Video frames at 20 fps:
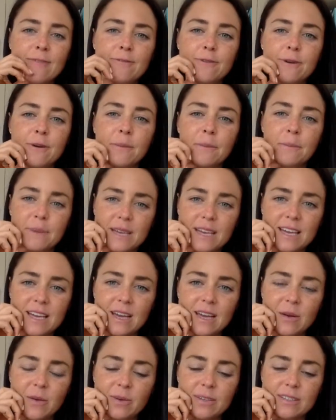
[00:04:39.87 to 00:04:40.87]
for me
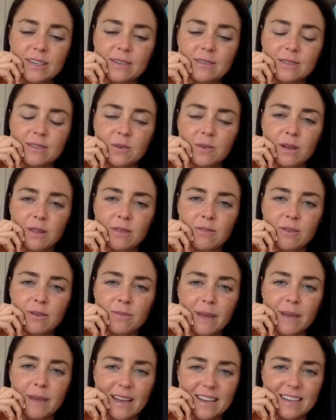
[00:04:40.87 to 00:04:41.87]
was I was going through a
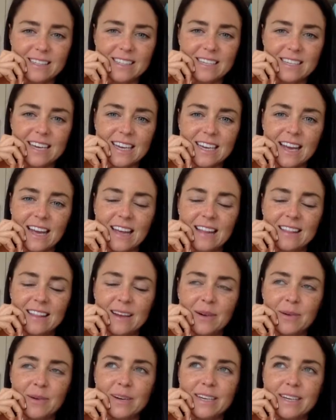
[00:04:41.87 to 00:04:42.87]
magazine and there
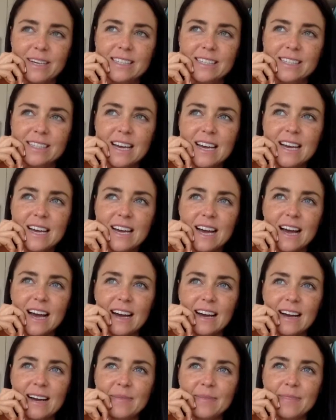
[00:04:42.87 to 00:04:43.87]
was
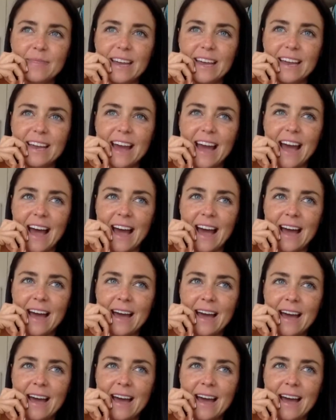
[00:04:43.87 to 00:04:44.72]
an ad